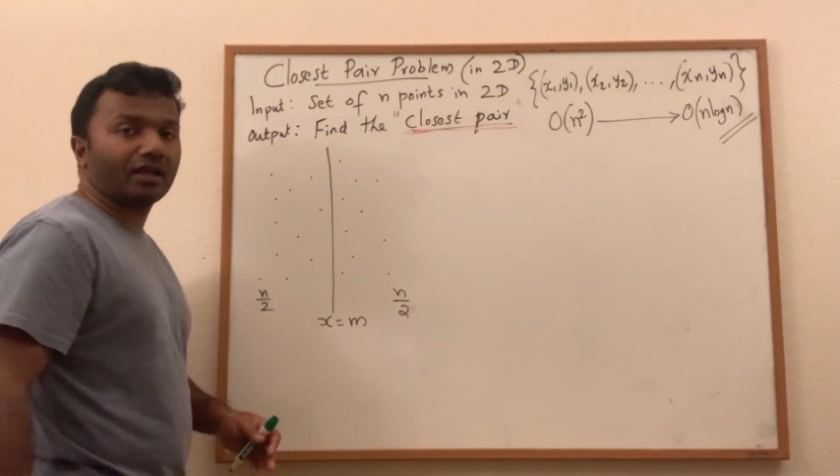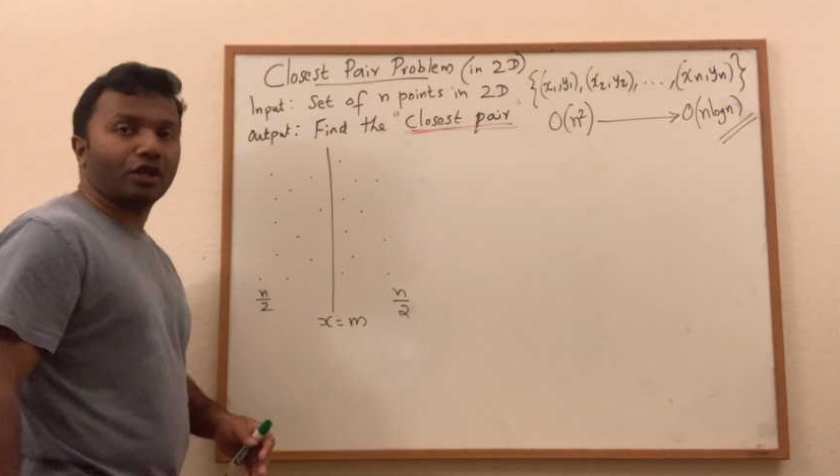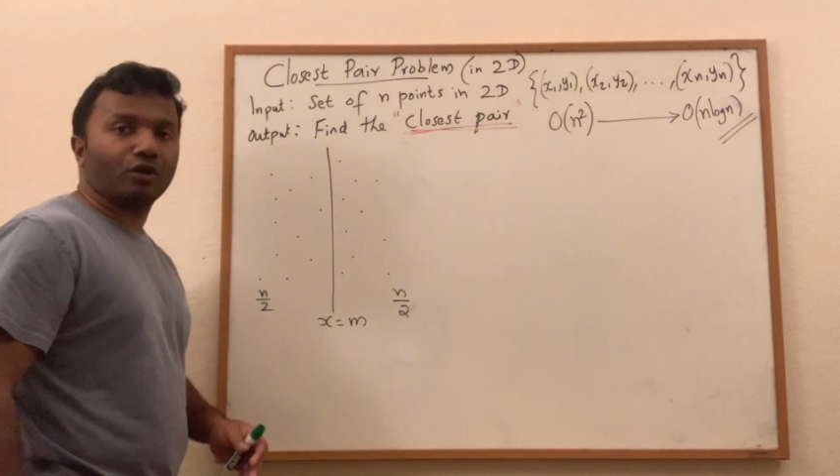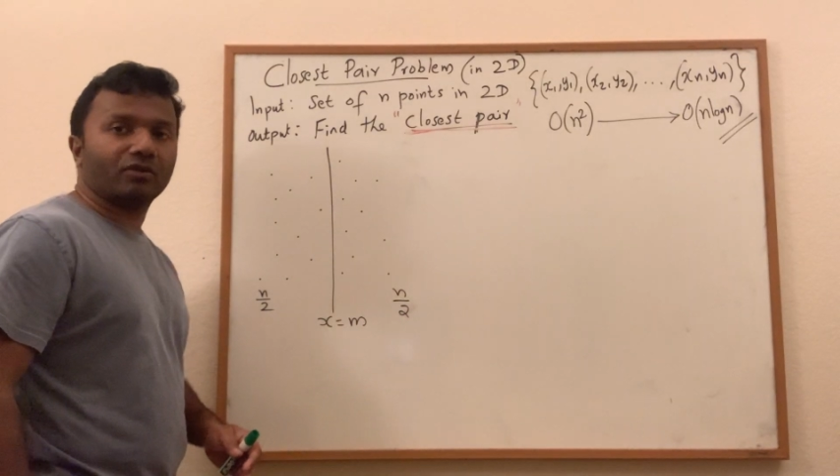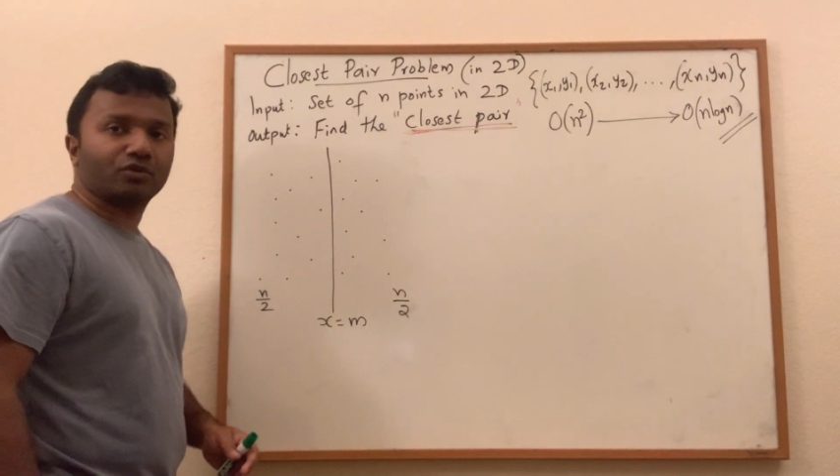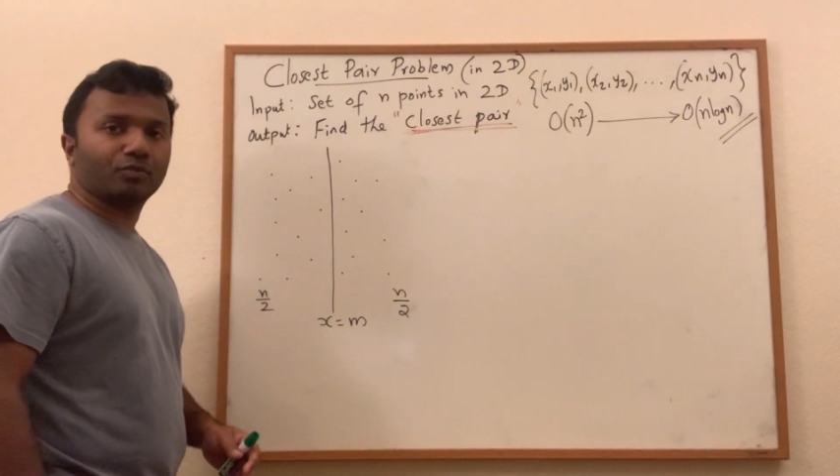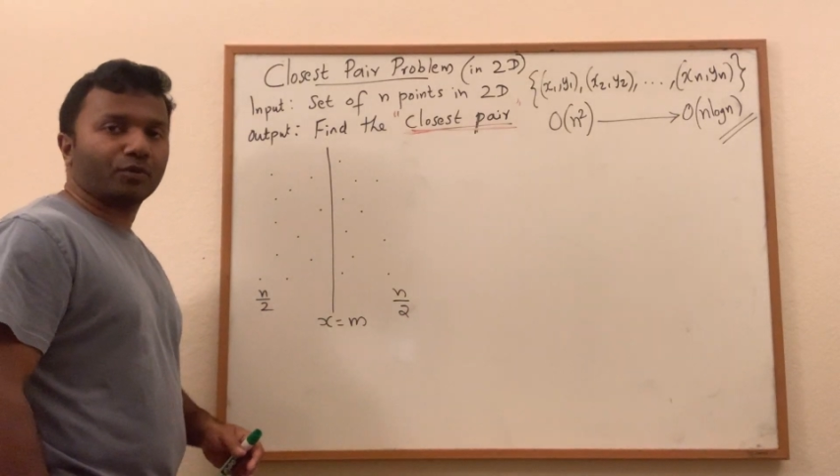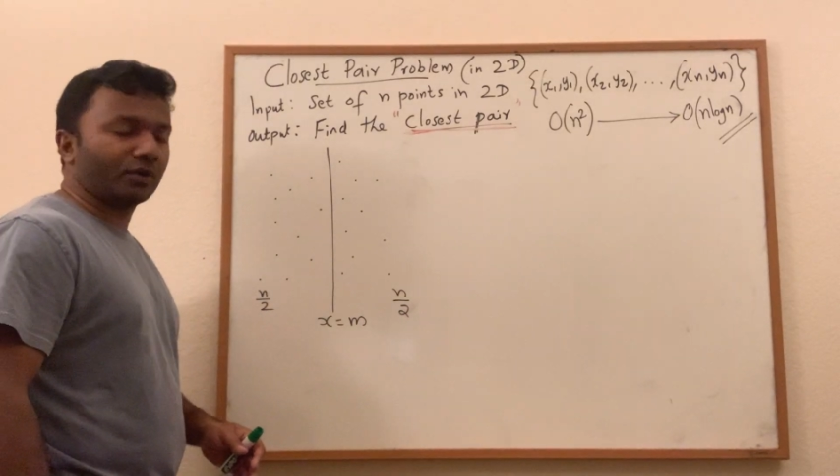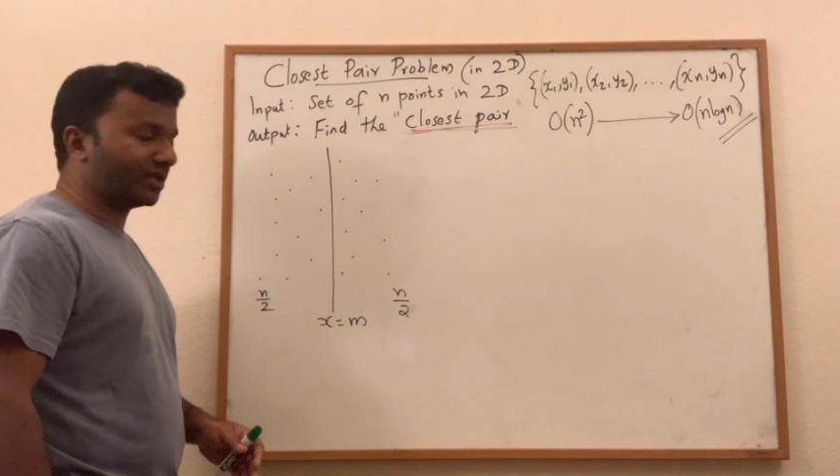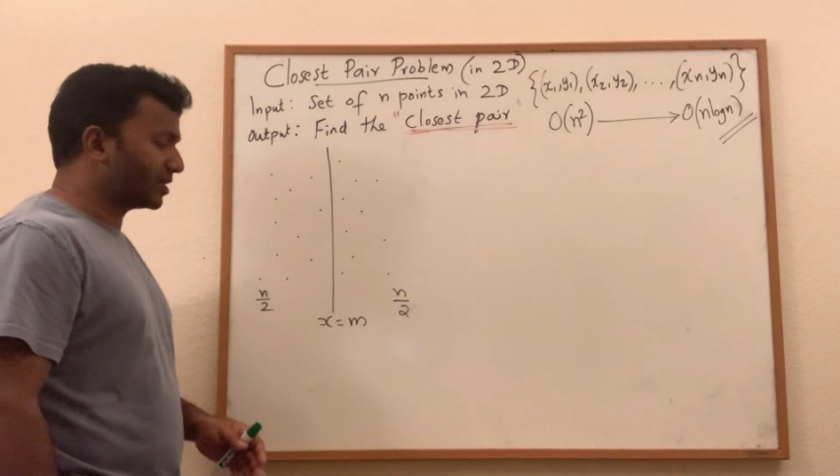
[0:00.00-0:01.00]
n over 2
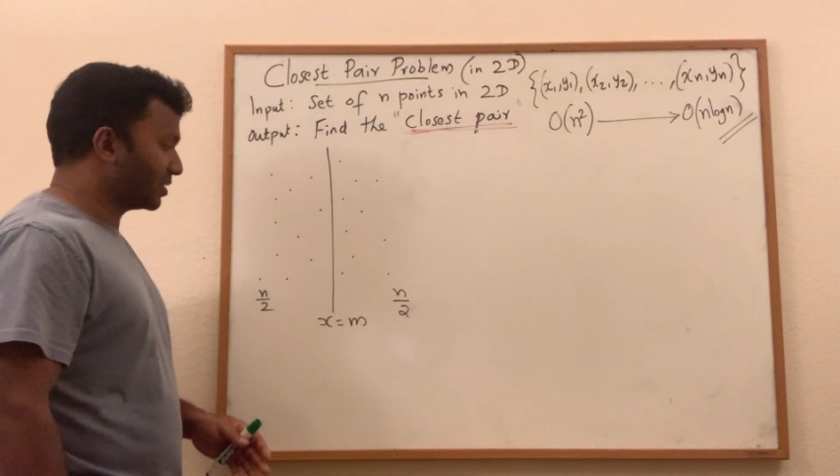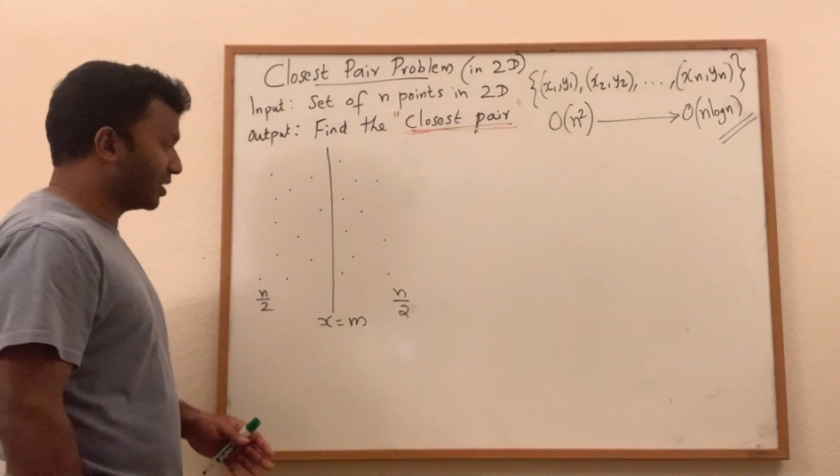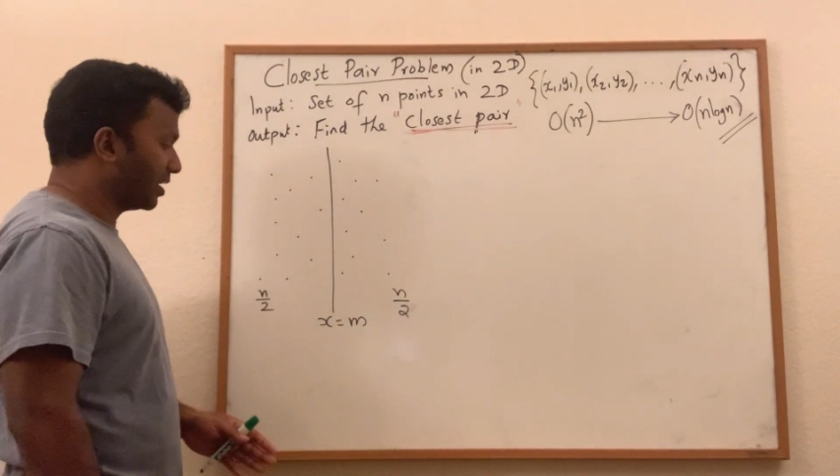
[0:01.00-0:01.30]
points.